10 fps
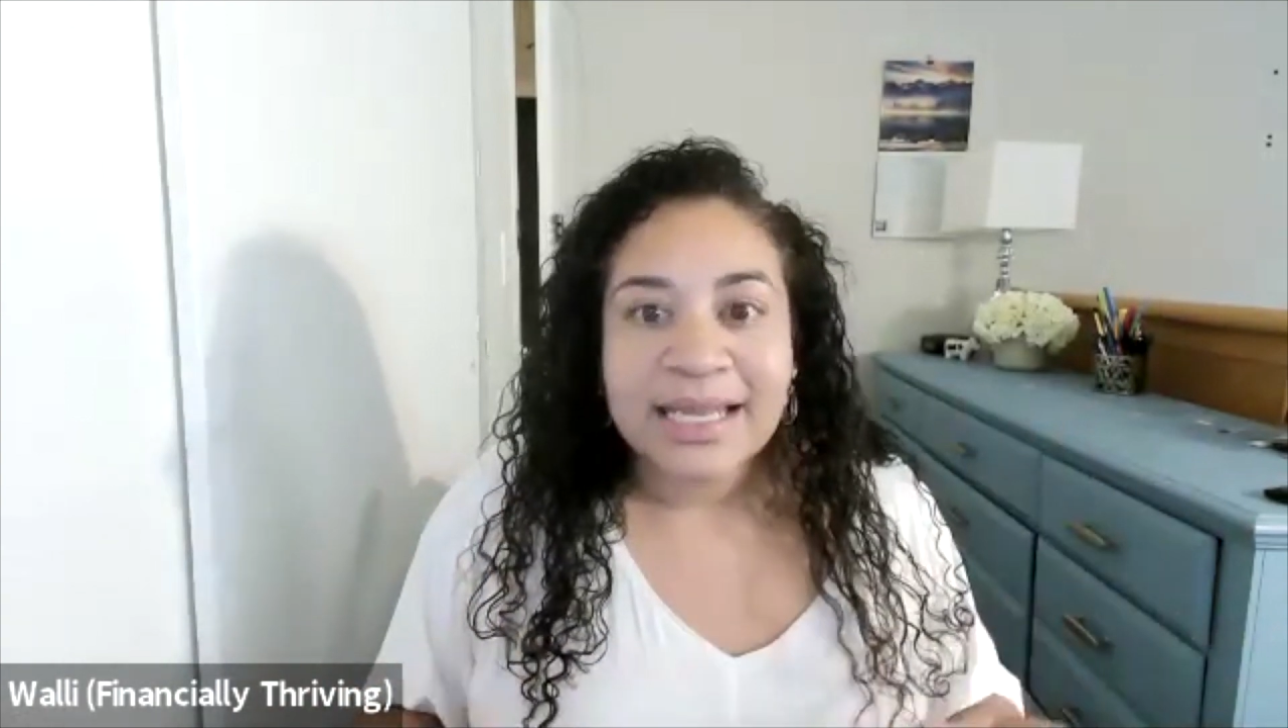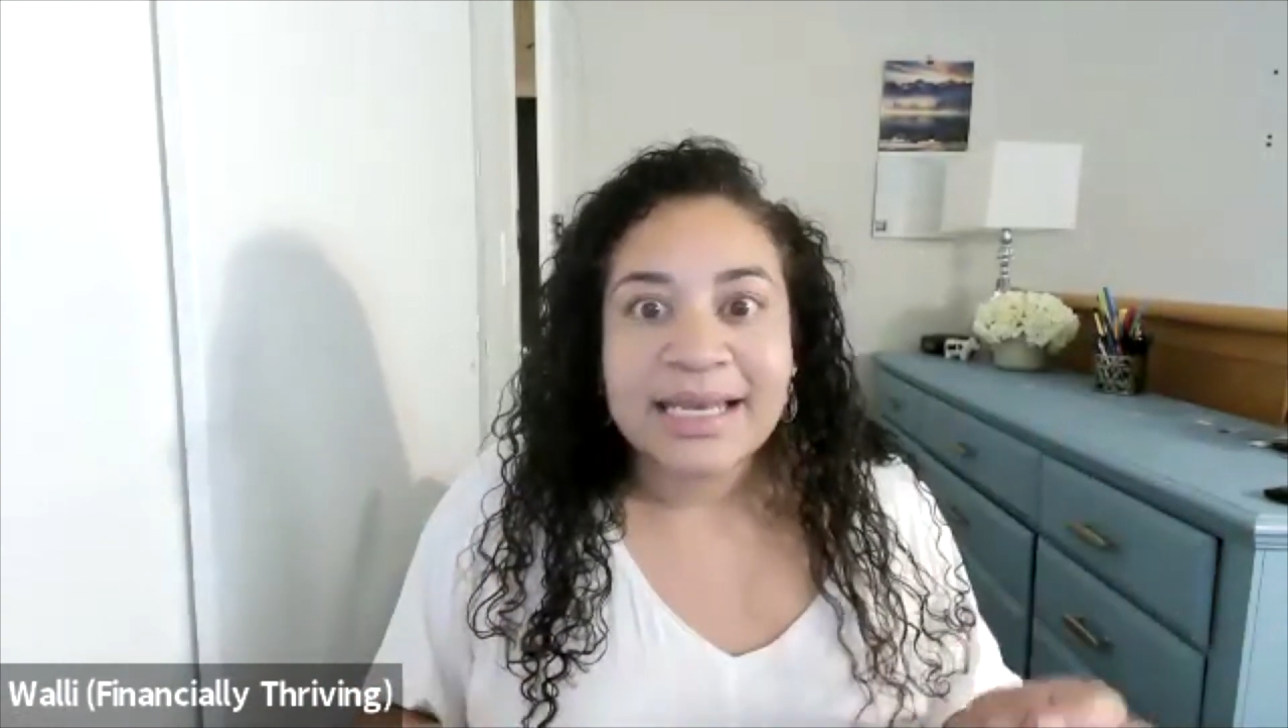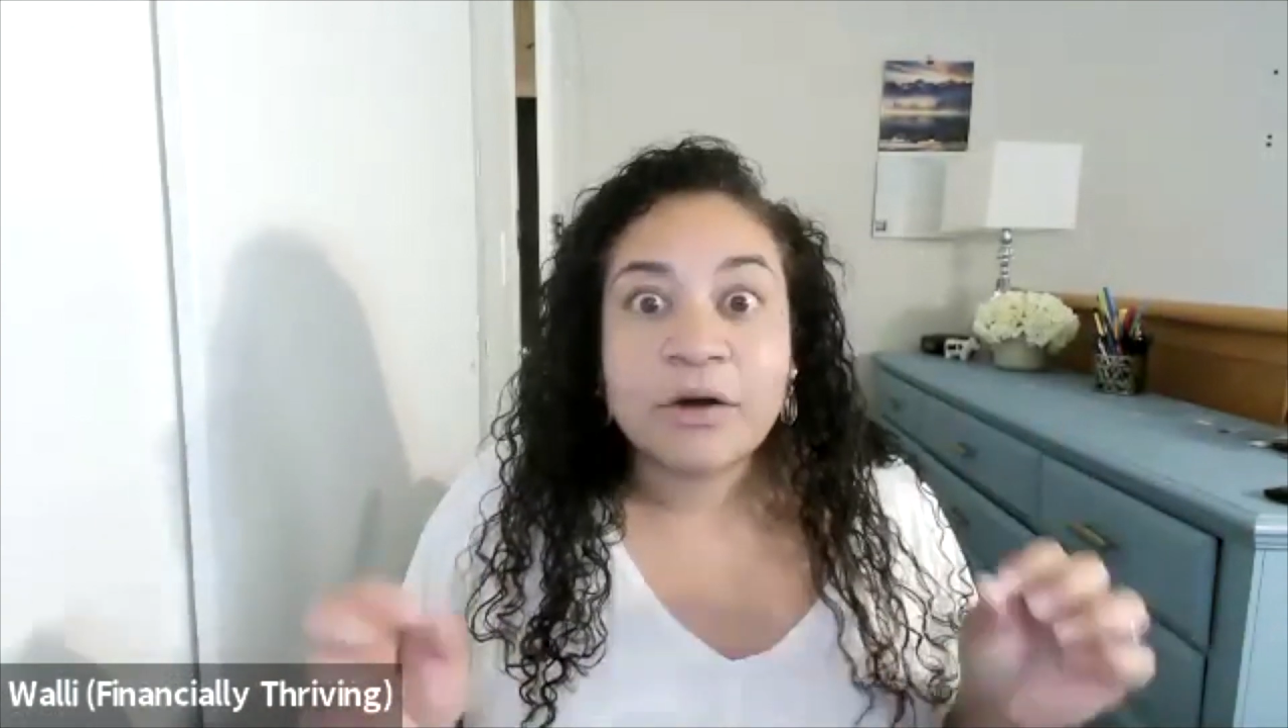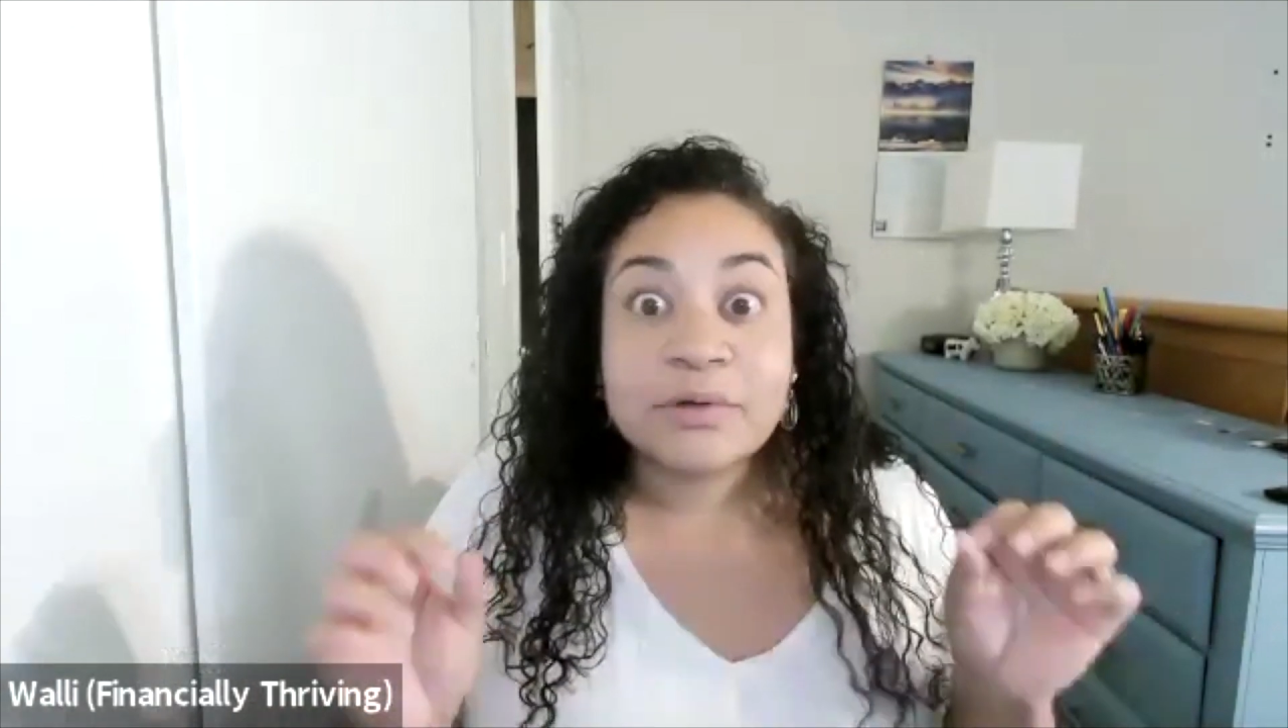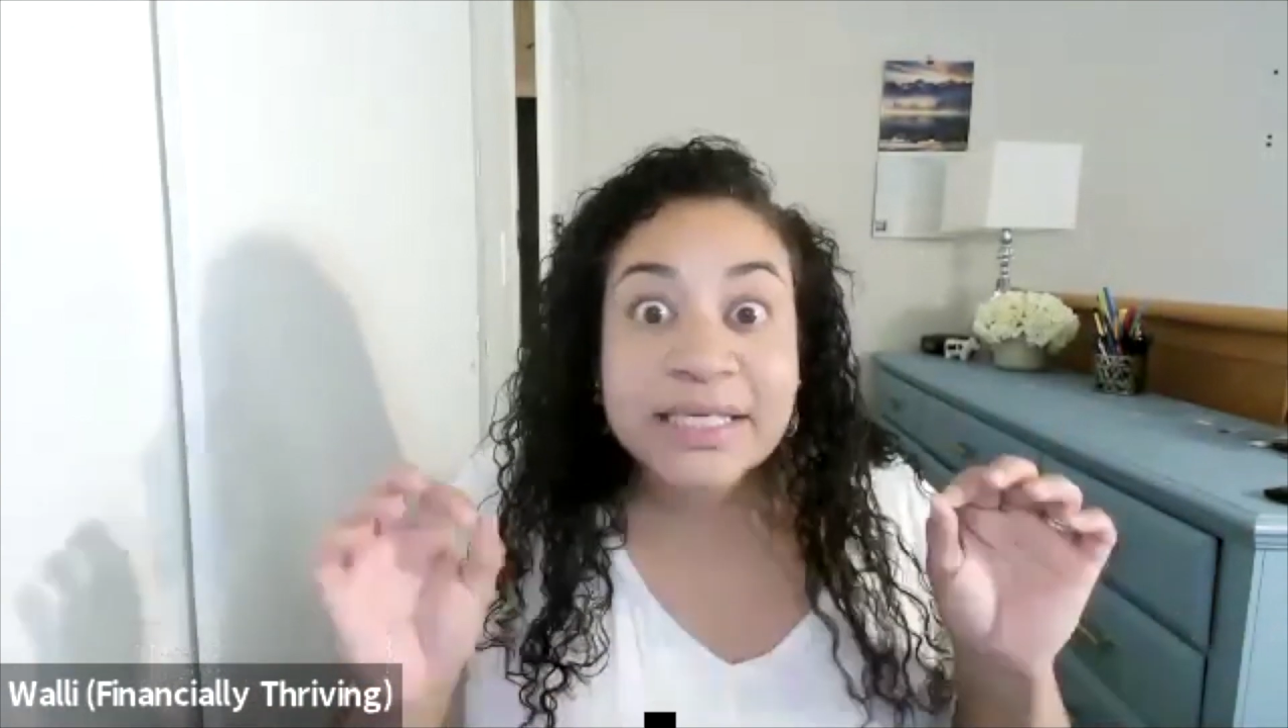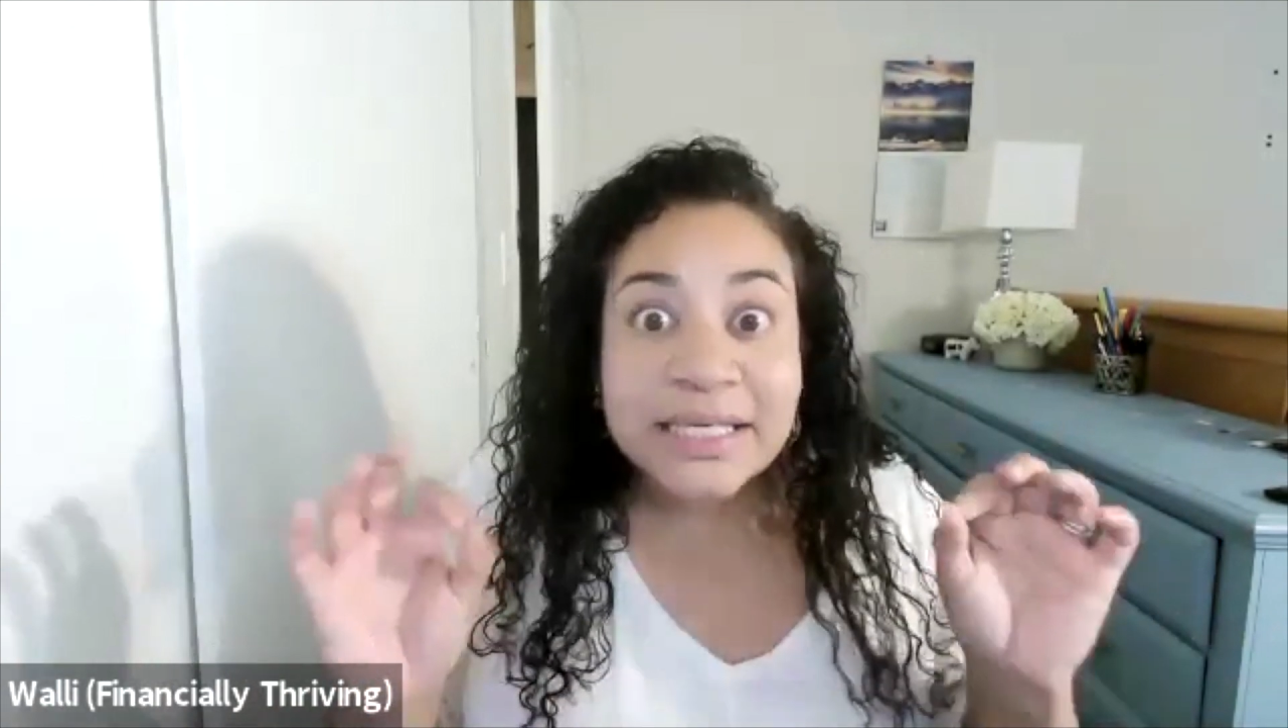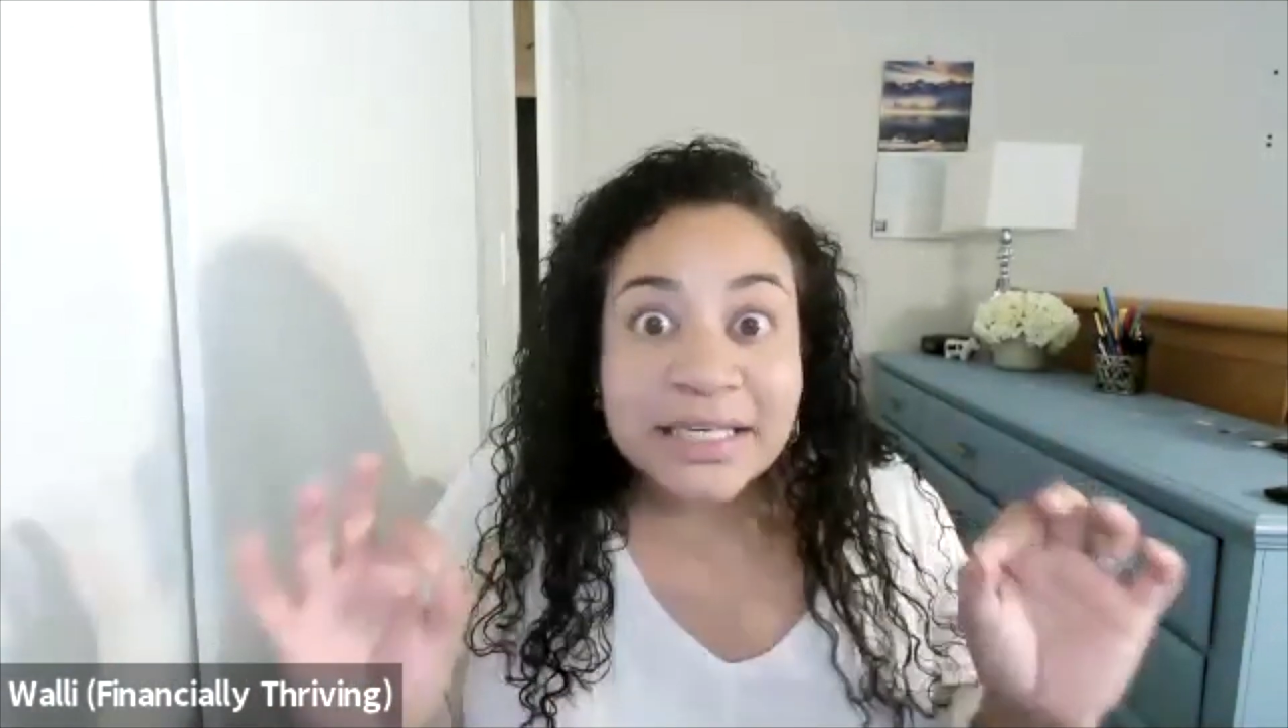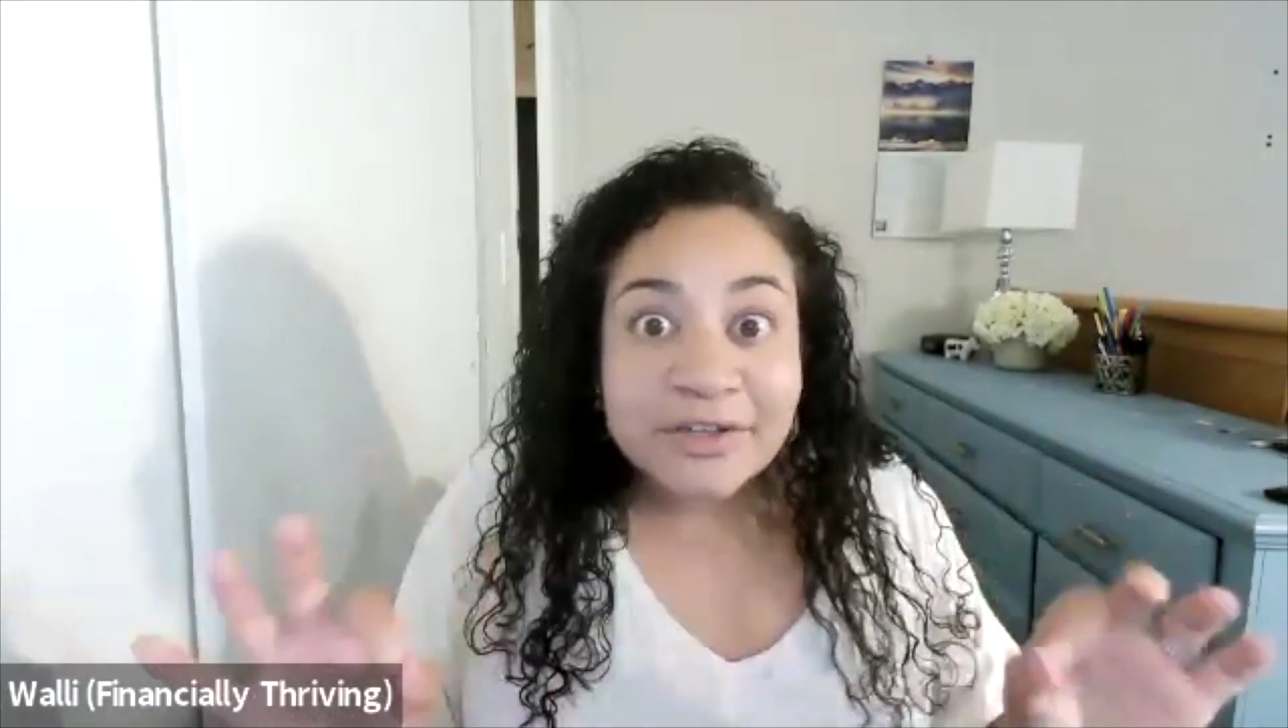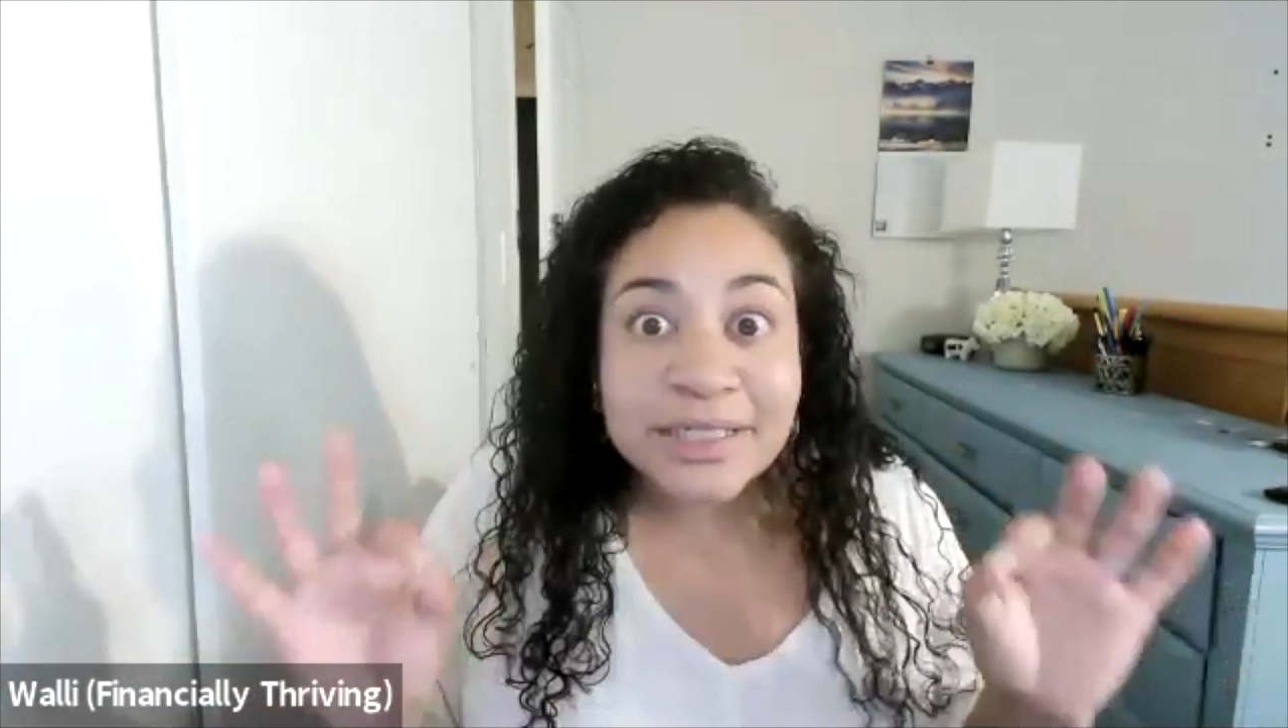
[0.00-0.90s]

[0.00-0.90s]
Now, here